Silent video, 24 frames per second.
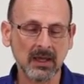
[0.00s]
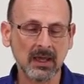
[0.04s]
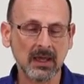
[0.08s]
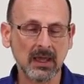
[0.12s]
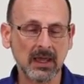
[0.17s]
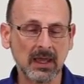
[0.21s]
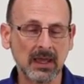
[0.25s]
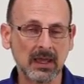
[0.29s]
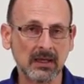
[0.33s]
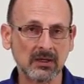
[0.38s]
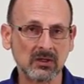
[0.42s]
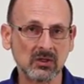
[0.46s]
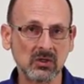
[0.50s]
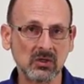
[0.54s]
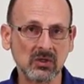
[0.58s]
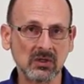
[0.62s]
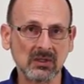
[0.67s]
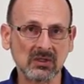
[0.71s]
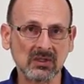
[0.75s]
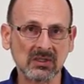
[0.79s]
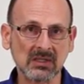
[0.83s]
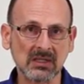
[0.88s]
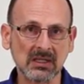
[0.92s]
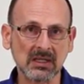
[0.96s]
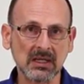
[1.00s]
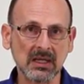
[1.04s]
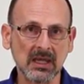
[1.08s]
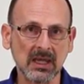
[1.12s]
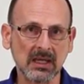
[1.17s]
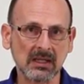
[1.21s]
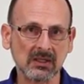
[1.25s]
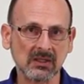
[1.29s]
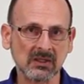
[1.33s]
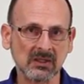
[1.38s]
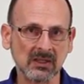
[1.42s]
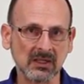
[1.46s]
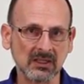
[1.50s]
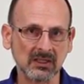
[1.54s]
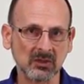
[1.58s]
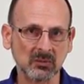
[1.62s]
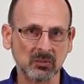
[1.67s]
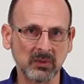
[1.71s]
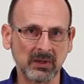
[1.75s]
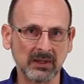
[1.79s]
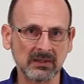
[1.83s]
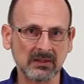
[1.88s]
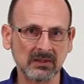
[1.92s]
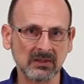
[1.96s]
as you can see, a six
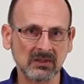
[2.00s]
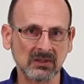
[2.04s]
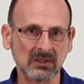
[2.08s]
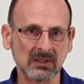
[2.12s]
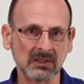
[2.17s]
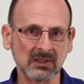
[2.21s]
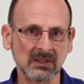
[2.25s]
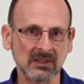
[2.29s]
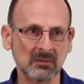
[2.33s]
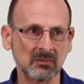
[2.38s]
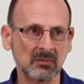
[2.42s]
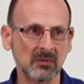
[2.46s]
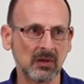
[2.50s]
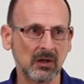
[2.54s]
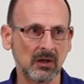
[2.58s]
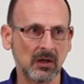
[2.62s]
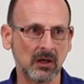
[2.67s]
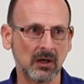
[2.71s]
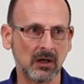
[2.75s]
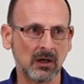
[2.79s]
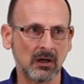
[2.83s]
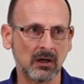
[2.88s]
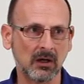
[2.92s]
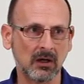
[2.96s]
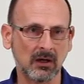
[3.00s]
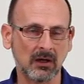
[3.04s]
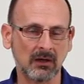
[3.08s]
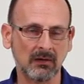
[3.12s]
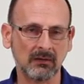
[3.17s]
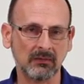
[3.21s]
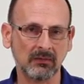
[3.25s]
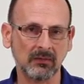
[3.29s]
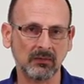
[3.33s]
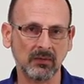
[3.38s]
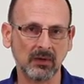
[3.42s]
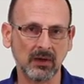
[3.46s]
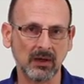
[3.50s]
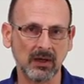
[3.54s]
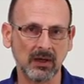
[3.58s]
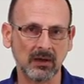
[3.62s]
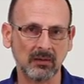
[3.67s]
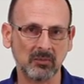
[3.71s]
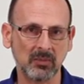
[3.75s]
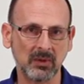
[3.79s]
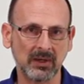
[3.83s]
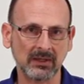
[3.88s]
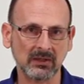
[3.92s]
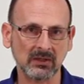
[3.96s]
button system uh, of uh,
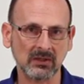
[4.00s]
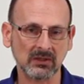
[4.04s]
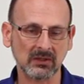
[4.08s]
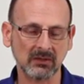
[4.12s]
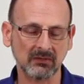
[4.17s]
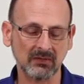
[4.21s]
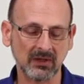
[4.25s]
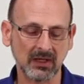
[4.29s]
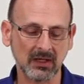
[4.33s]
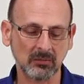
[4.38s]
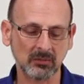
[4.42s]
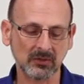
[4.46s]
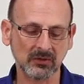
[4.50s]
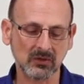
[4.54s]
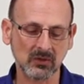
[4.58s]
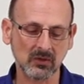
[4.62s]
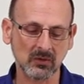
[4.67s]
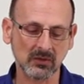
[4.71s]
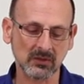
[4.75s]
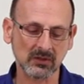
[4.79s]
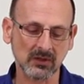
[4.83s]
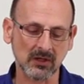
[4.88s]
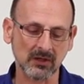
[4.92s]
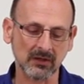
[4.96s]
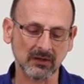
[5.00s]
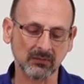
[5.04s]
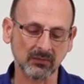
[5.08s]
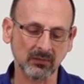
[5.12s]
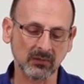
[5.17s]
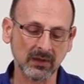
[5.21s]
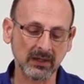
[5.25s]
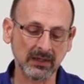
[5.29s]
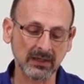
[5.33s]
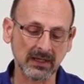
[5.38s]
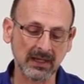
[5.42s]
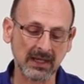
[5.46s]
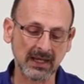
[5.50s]
buttons available to us on the front